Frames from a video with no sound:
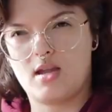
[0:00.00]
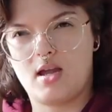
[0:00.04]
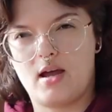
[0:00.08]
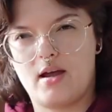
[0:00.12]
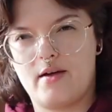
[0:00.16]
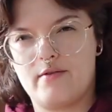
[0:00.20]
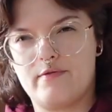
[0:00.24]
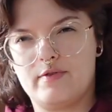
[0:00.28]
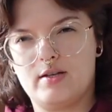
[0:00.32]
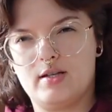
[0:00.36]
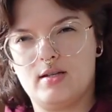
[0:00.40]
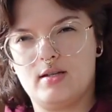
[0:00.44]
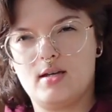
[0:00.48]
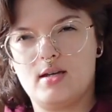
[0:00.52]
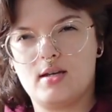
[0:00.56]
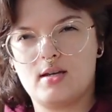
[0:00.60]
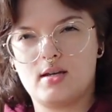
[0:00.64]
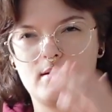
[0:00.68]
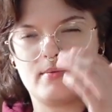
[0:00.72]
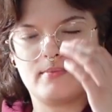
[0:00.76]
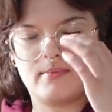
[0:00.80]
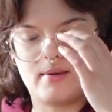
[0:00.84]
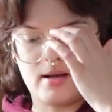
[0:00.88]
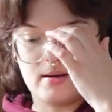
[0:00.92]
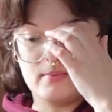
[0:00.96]
I feel
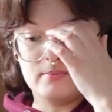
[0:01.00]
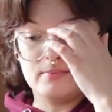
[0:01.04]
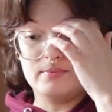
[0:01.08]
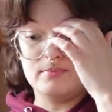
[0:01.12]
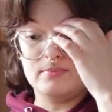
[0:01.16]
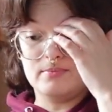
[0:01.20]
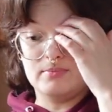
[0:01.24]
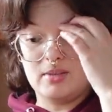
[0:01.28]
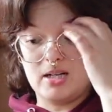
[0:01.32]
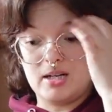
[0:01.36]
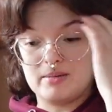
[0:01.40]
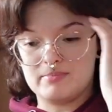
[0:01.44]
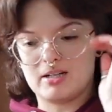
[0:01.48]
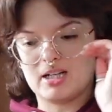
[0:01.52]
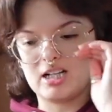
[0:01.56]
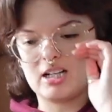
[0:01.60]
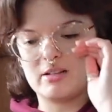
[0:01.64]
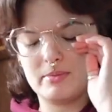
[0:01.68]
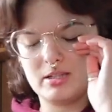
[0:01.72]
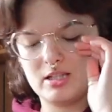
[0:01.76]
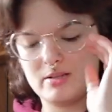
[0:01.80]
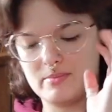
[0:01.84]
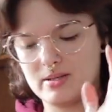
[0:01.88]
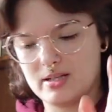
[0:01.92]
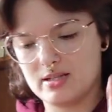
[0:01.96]
like I'm not gonna
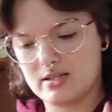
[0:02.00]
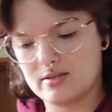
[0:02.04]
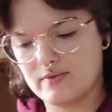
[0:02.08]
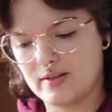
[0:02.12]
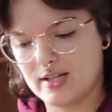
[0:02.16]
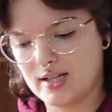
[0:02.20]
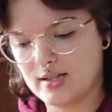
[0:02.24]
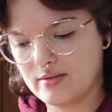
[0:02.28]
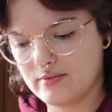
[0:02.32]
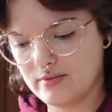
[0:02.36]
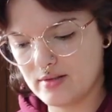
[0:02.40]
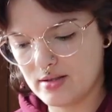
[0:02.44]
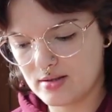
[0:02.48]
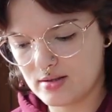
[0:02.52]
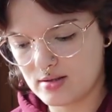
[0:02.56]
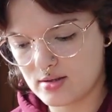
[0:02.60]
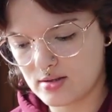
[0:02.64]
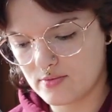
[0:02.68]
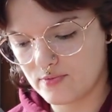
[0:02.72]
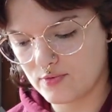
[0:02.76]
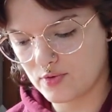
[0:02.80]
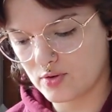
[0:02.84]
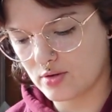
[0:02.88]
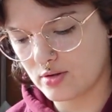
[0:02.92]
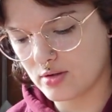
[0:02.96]
be the biggest fan of this
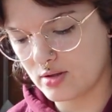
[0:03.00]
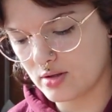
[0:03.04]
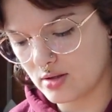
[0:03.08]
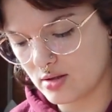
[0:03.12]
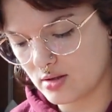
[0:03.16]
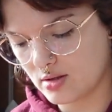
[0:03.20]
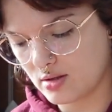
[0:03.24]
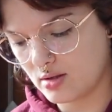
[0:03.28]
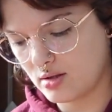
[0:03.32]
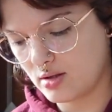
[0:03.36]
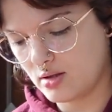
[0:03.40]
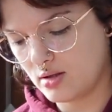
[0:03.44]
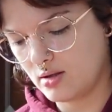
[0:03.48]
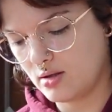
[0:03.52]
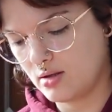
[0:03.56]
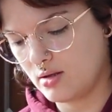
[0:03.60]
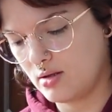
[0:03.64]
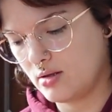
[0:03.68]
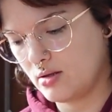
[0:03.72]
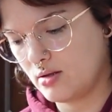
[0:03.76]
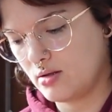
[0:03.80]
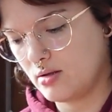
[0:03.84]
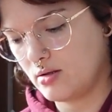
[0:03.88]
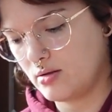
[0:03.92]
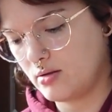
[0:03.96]
for the
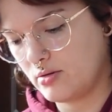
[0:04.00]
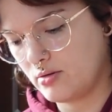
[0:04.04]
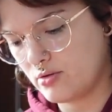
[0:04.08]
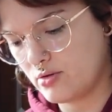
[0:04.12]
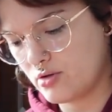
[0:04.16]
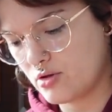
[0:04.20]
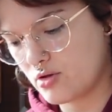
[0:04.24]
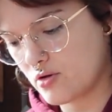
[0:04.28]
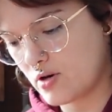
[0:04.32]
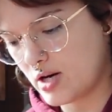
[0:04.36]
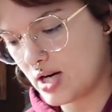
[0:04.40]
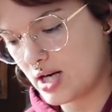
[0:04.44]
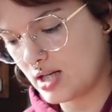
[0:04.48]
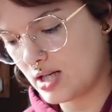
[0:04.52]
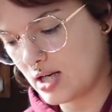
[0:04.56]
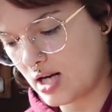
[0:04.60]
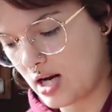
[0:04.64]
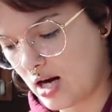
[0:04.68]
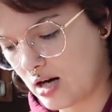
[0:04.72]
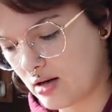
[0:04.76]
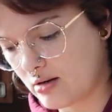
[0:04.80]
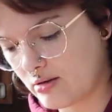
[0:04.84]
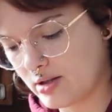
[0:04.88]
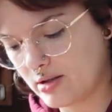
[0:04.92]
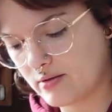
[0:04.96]
straight and
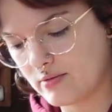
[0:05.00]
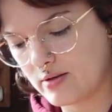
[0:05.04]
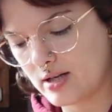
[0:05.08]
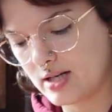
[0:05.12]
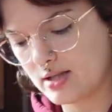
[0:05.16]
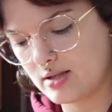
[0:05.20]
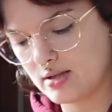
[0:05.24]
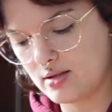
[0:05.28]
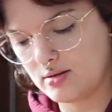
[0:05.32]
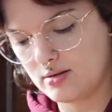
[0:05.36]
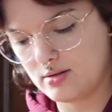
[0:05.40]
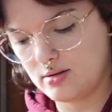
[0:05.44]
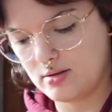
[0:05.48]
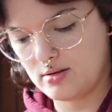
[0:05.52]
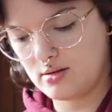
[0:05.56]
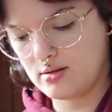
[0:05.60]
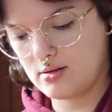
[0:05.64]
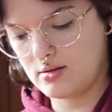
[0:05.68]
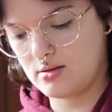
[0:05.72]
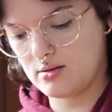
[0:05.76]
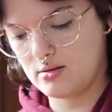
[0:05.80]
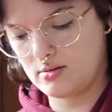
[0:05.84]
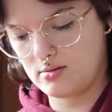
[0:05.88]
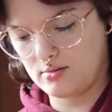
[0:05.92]
hairy reasons,